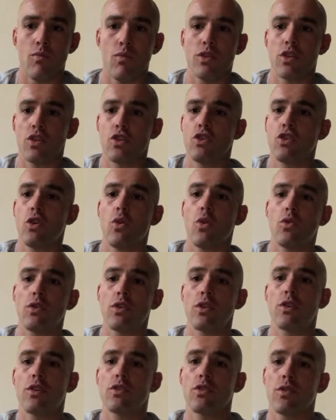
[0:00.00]
with their
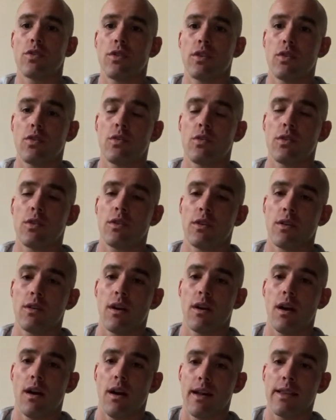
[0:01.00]
shoulders or their or their
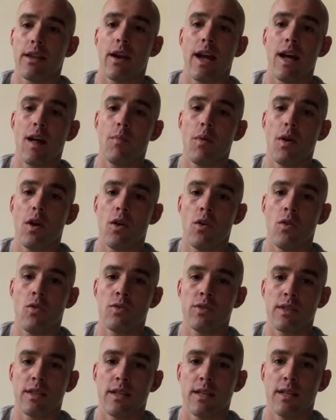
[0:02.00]
uh, their
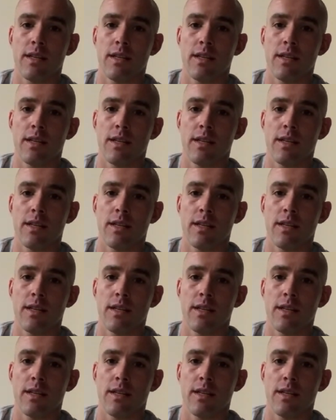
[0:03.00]
elbows